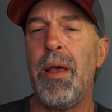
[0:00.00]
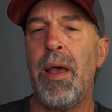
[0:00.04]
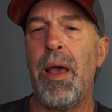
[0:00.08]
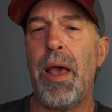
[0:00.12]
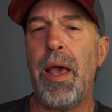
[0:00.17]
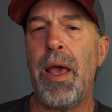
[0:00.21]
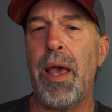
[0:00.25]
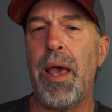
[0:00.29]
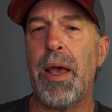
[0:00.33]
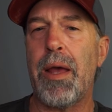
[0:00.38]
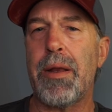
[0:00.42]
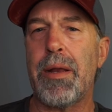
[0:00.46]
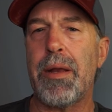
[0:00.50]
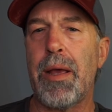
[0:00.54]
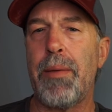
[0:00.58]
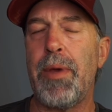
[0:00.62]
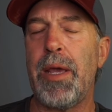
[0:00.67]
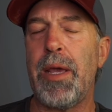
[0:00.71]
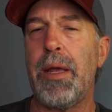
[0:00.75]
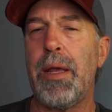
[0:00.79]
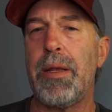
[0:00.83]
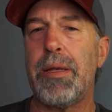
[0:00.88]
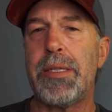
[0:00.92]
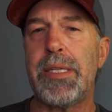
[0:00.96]
And I
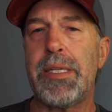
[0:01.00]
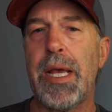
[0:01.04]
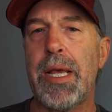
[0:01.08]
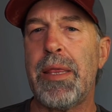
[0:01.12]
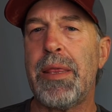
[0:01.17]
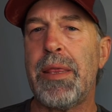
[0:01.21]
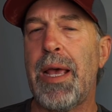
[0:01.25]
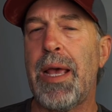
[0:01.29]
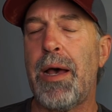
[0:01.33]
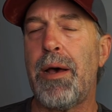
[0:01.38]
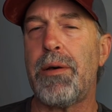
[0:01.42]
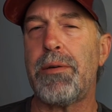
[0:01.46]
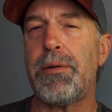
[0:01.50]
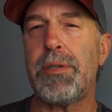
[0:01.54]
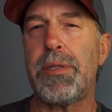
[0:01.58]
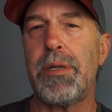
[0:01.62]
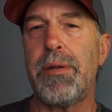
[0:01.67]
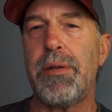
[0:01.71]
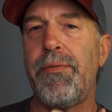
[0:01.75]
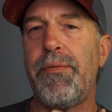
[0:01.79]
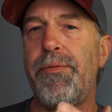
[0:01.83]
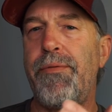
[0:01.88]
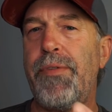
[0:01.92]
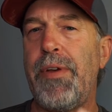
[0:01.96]
mean,
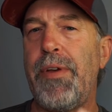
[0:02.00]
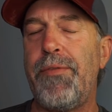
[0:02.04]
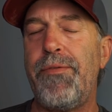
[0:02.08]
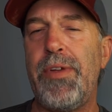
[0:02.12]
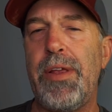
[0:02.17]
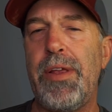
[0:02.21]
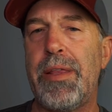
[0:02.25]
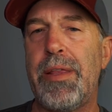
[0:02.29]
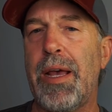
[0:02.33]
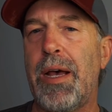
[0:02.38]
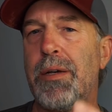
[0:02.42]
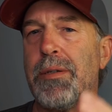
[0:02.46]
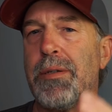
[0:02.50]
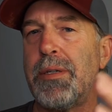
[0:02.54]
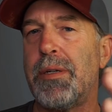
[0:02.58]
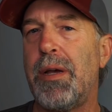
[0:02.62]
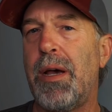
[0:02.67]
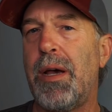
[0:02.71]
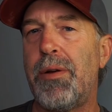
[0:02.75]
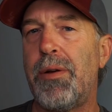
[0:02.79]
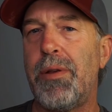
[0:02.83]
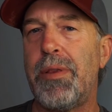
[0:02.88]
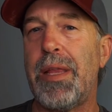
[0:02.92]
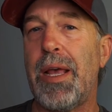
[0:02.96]
10,000, 50,000,
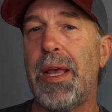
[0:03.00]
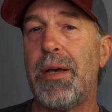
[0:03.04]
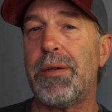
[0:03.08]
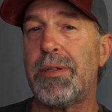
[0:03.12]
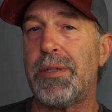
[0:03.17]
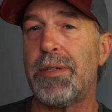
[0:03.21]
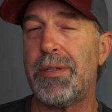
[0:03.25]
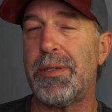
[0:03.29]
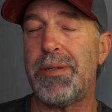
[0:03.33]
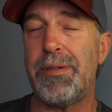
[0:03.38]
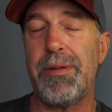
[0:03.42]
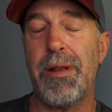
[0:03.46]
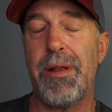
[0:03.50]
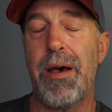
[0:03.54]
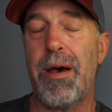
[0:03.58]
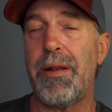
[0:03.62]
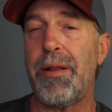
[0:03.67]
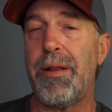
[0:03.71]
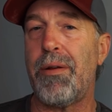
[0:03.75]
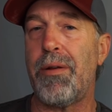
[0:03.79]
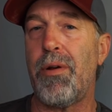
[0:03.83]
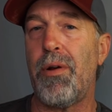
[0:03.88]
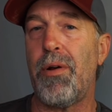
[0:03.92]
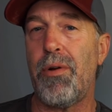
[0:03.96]
100,000 is not
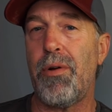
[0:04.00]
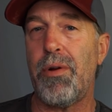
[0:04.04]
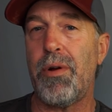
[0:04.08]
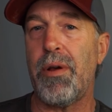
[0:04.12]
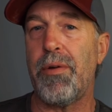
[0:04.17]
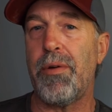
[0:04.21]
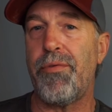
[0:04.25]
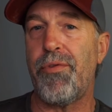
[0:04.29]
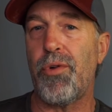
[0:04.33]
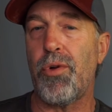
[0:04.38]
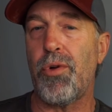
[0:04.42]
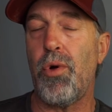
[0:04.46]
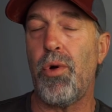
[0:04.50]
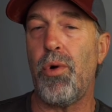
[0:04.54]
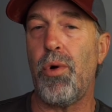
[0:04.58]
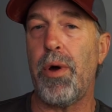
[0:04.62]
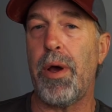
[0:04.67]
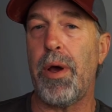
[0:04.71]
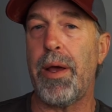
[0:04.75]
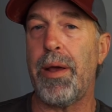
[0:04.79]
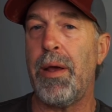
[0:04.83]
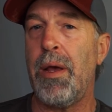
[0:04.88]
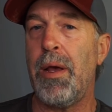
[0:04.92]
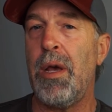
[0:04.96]
unheard of for
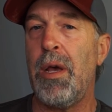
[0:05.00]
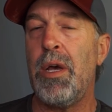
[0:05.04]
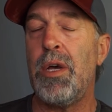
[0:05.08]
koi.